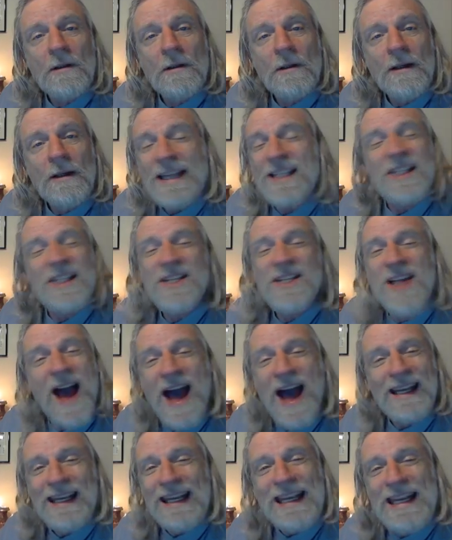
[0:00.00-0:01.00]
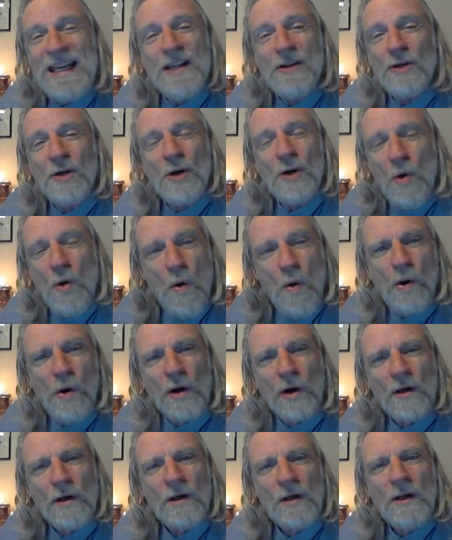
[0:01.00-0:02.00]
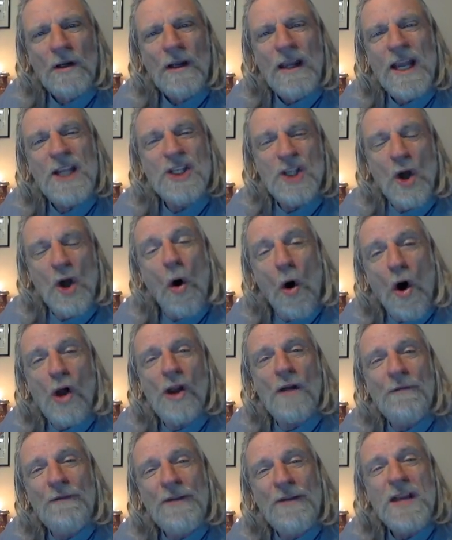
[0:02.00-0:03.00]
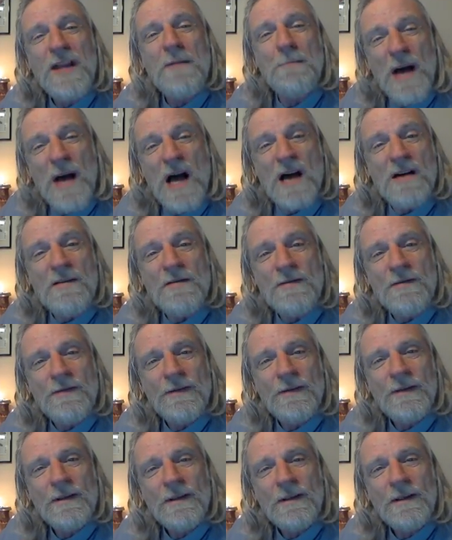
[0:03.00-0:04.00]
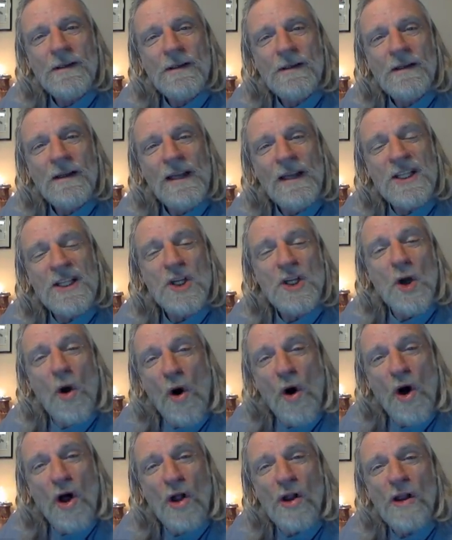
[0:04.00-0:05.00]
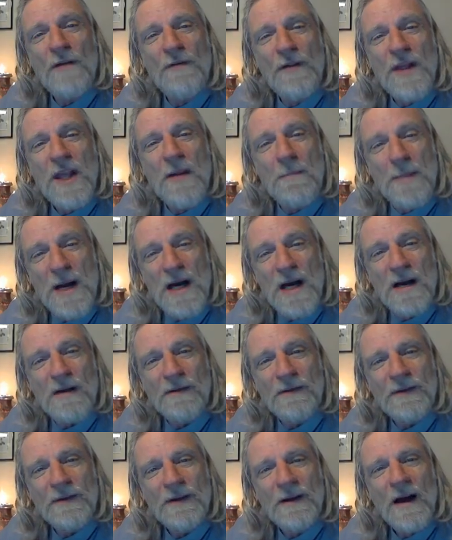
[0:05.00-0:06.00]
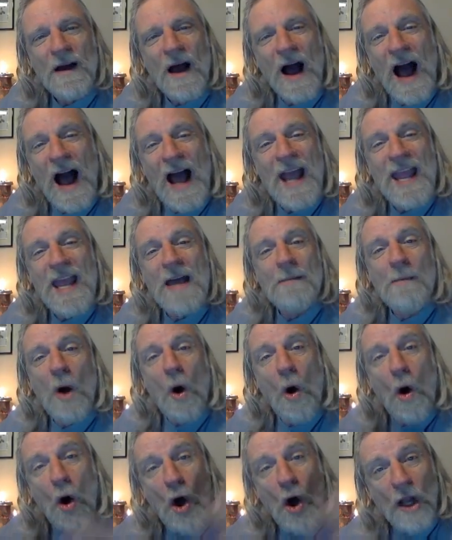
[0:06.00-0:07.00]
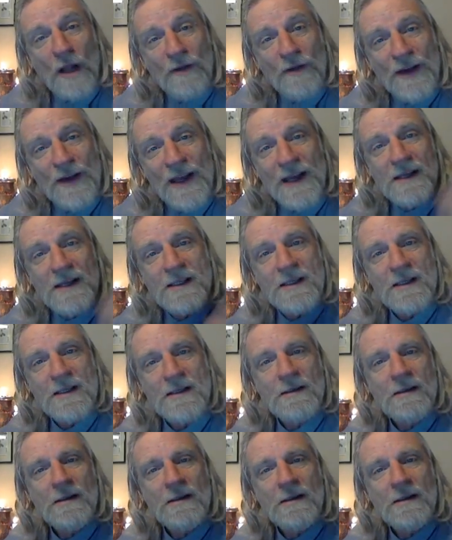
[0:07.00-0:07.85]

It's not either or. It's all of the above. It's all of the above. I am all of it.